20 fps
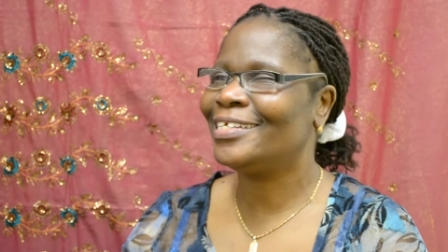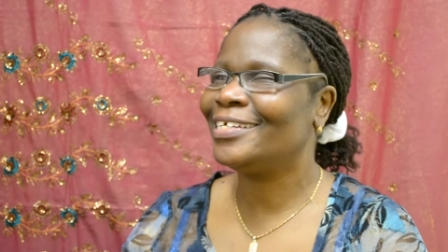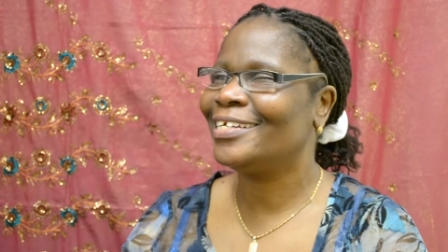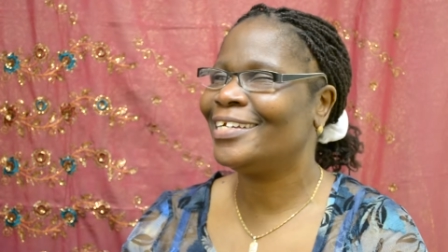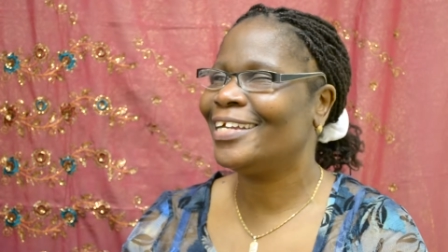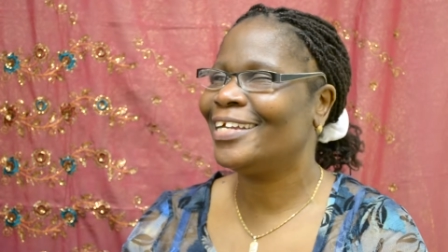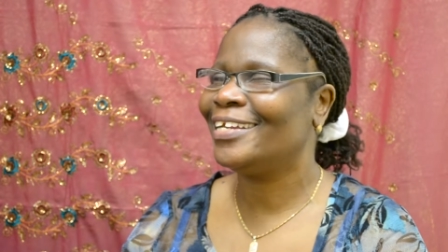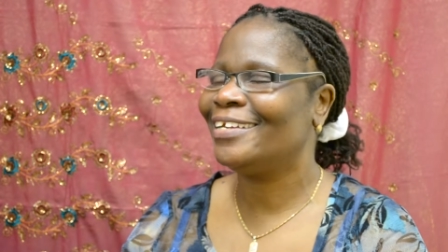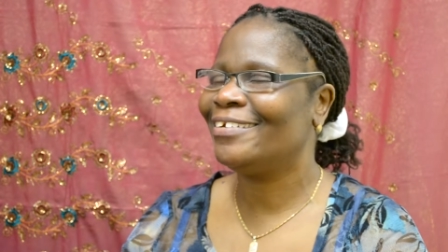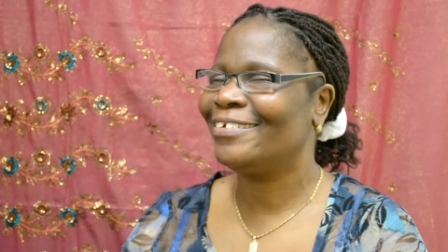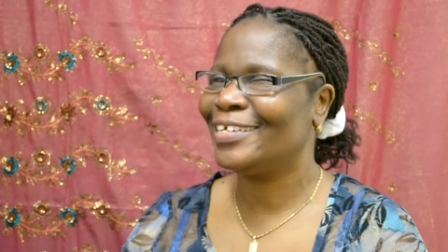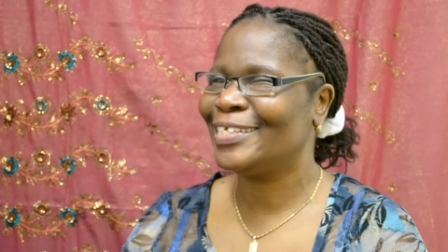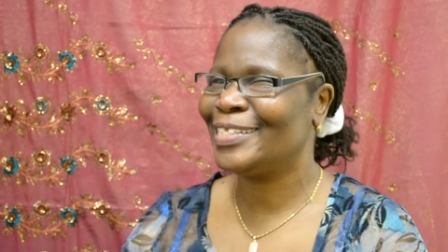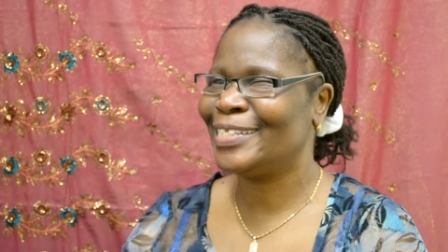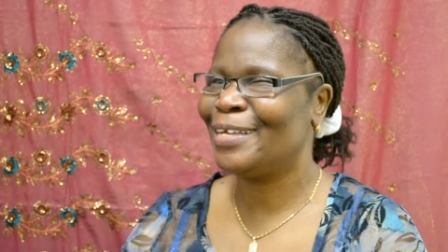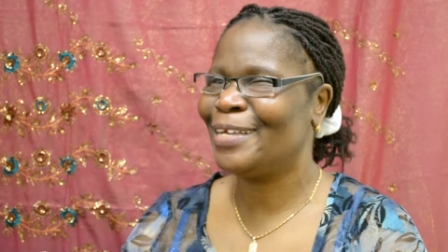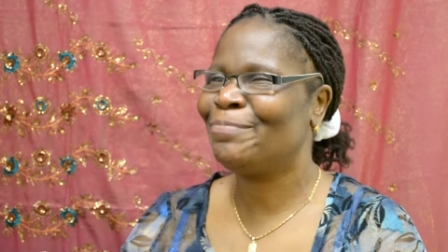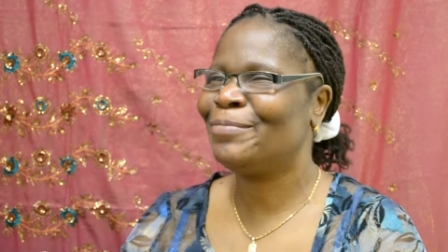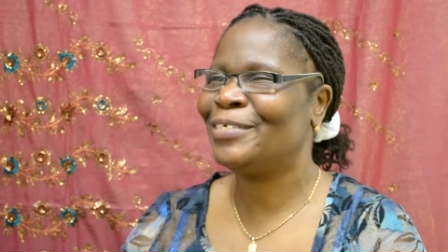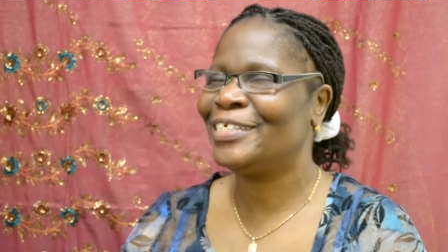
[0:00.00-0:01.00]
meeting and
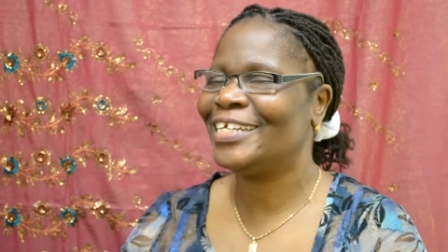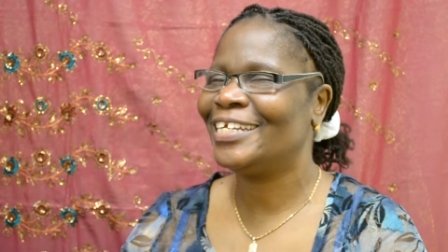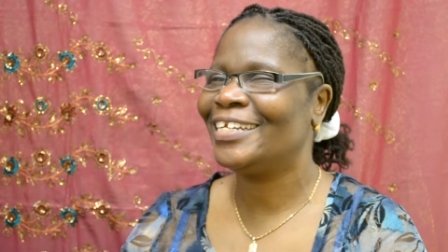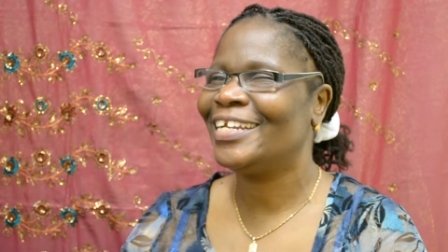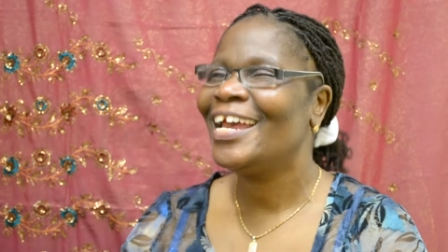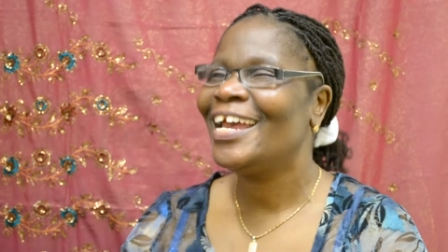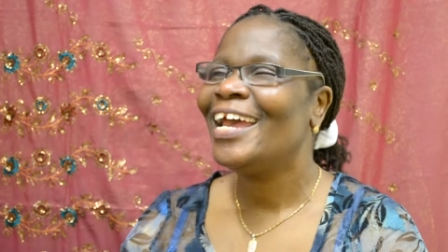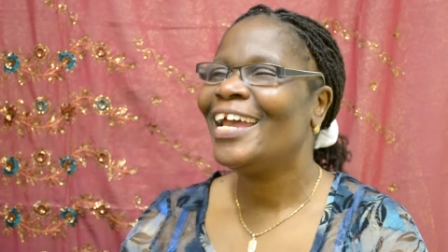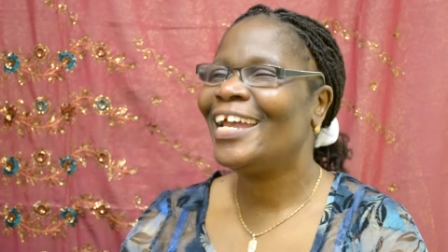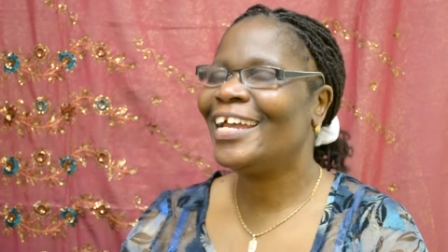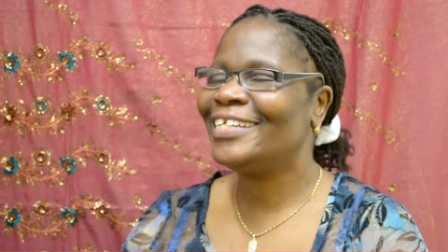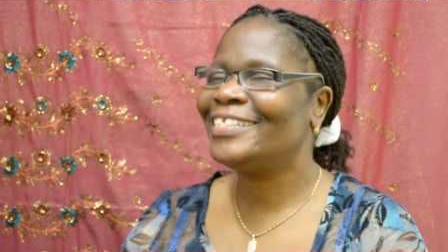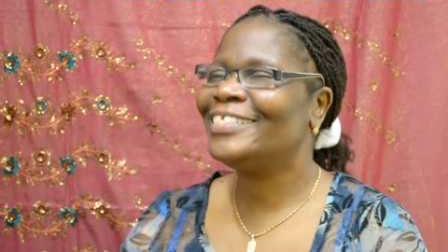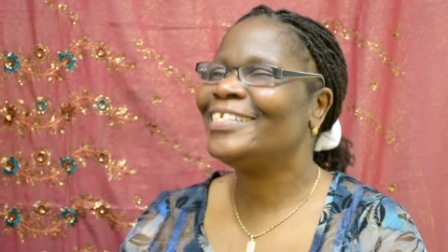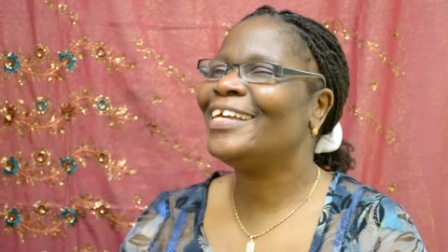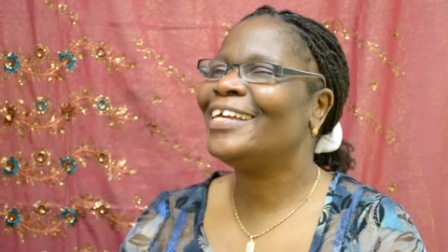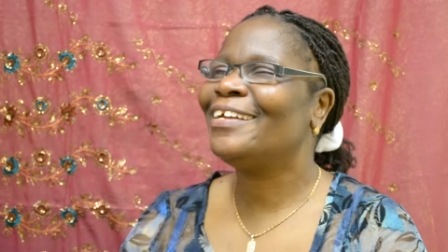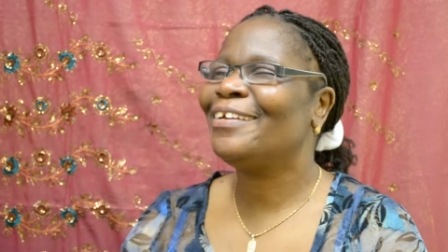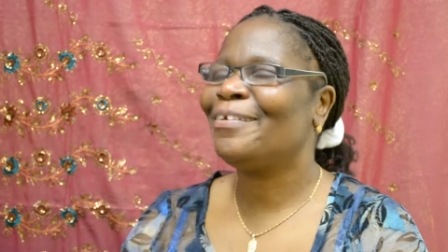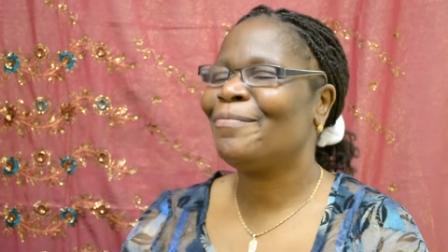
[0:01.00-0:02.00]
reception as
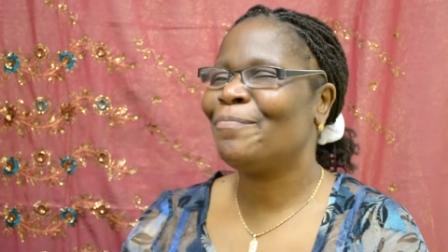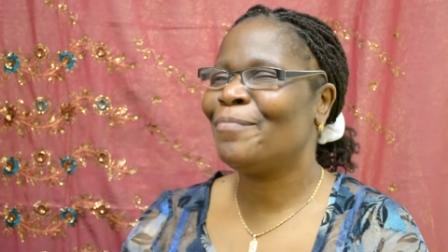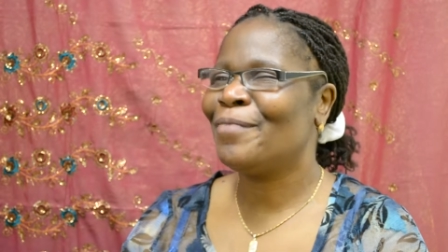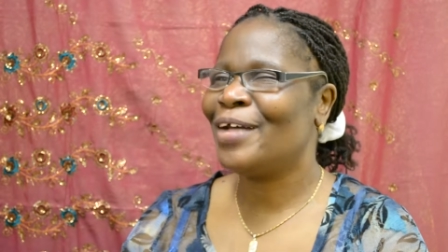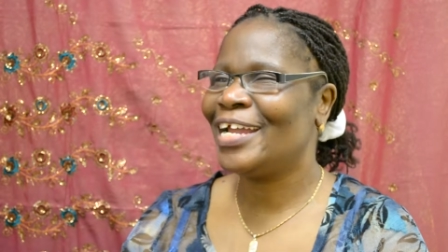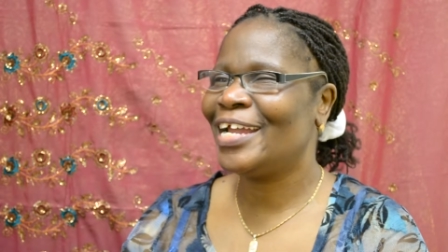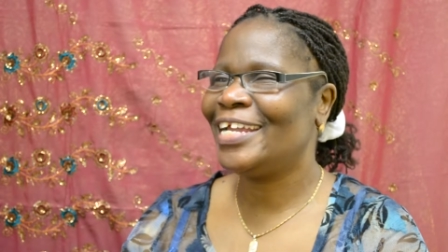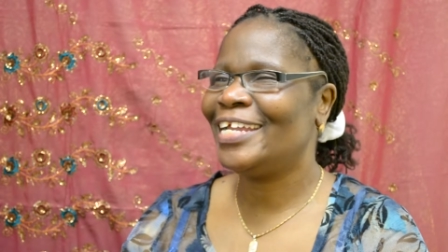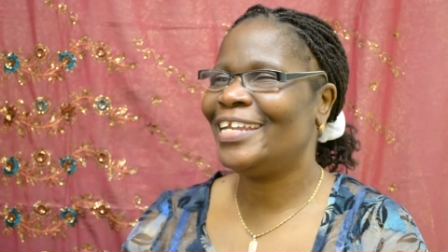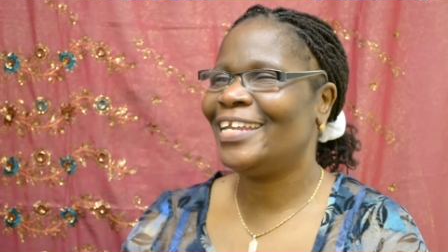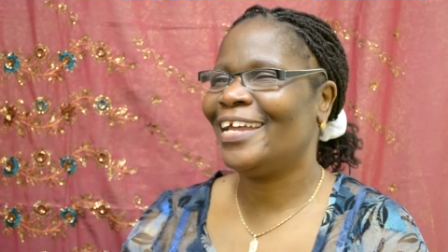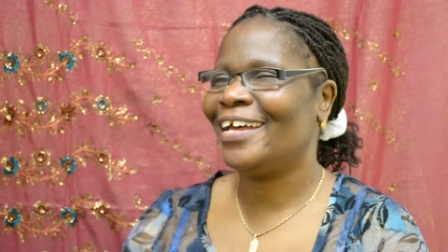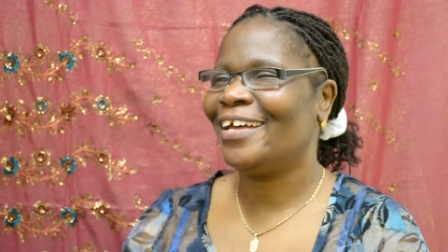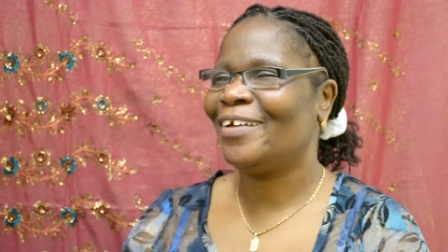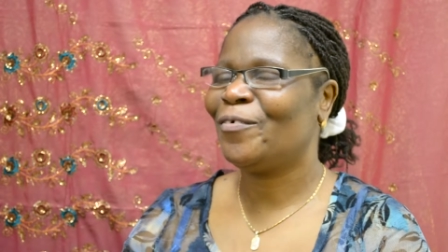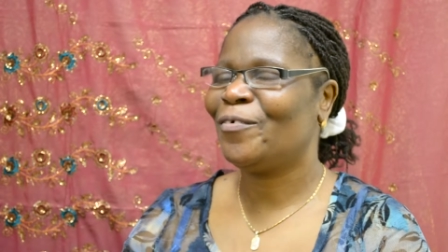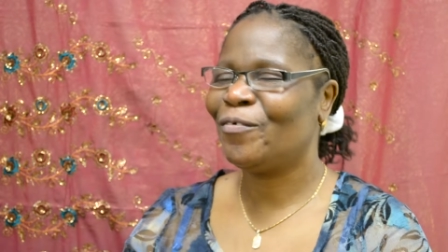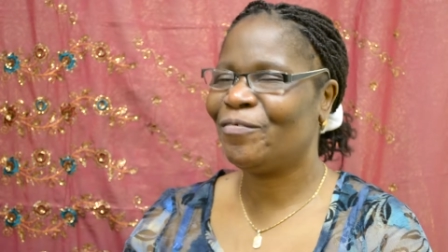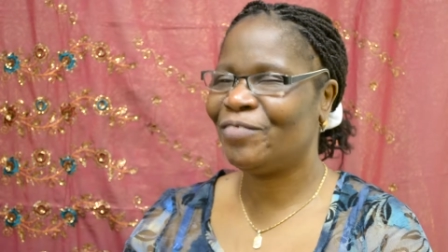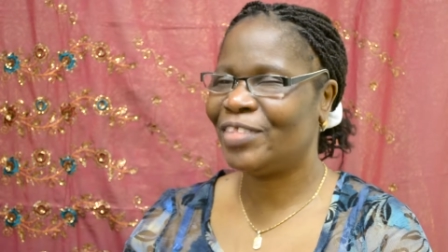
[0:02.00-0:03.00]
a reminder
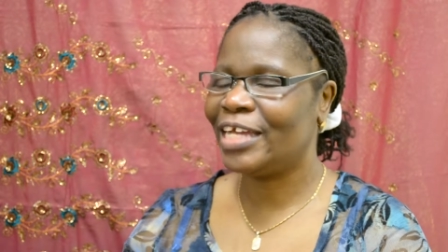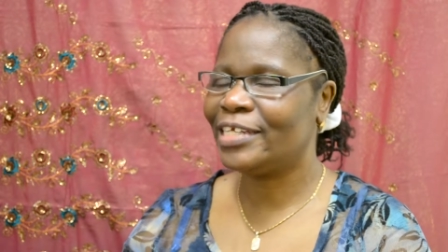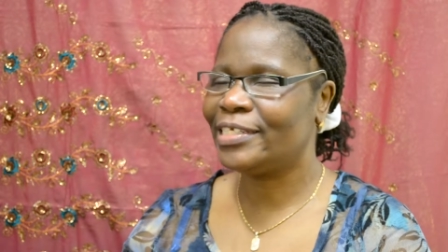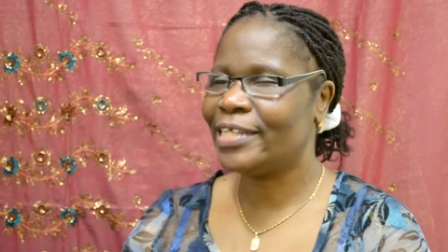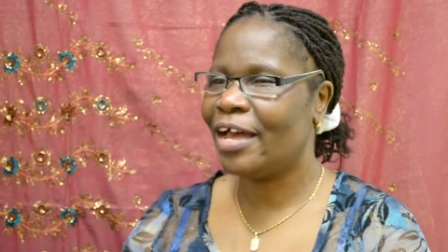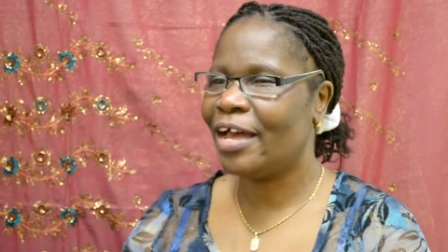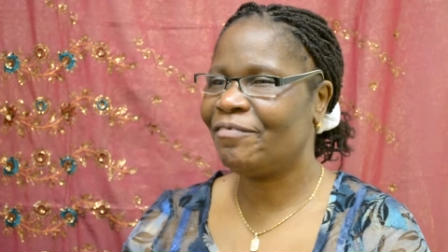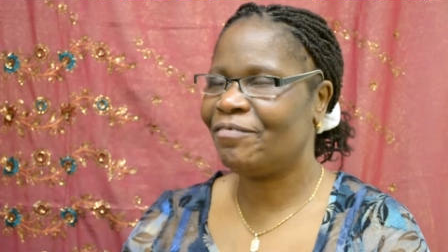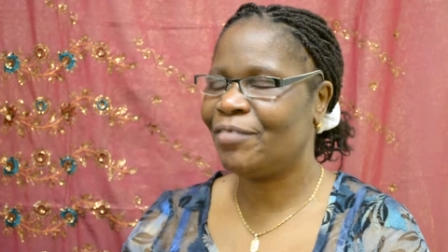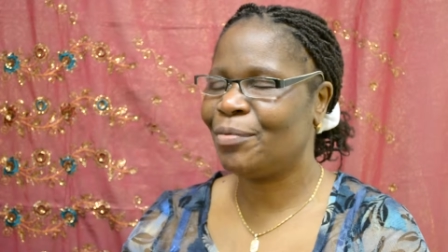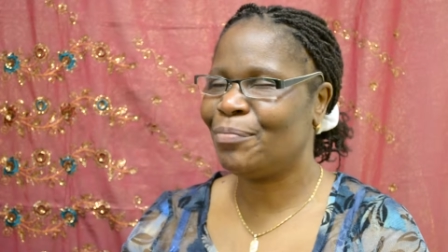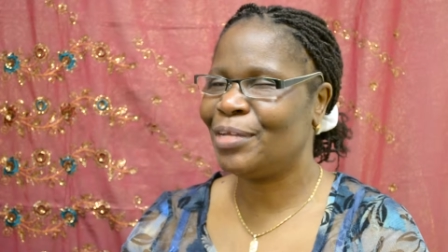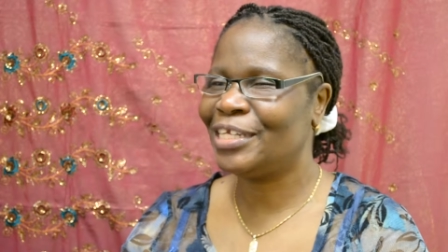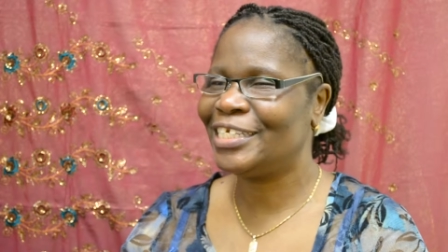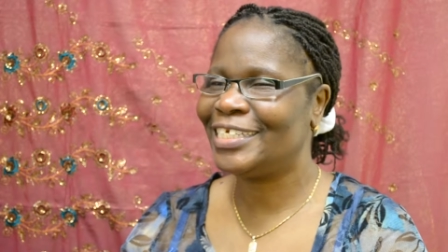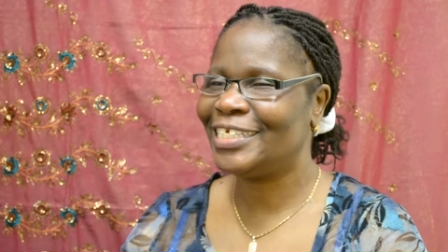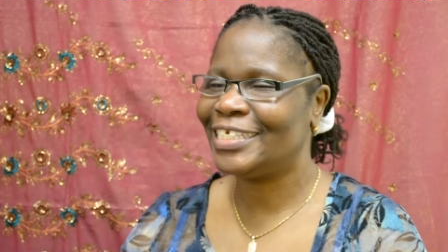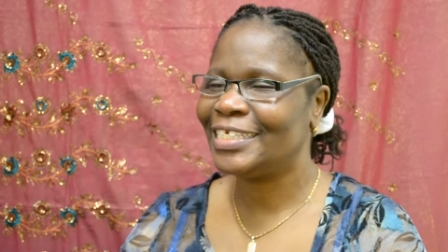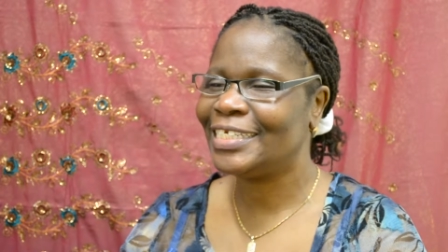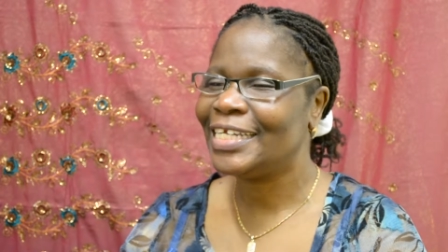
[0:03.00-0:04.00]
of that
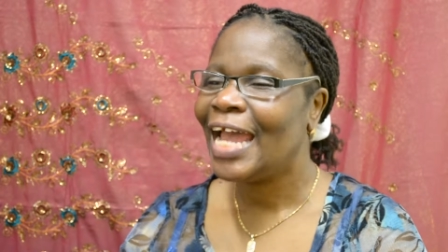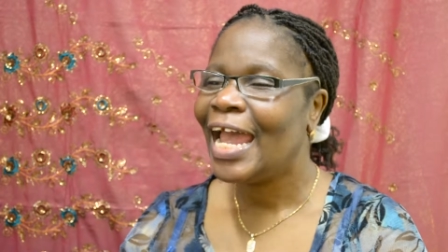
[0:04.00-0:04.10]
affirmation.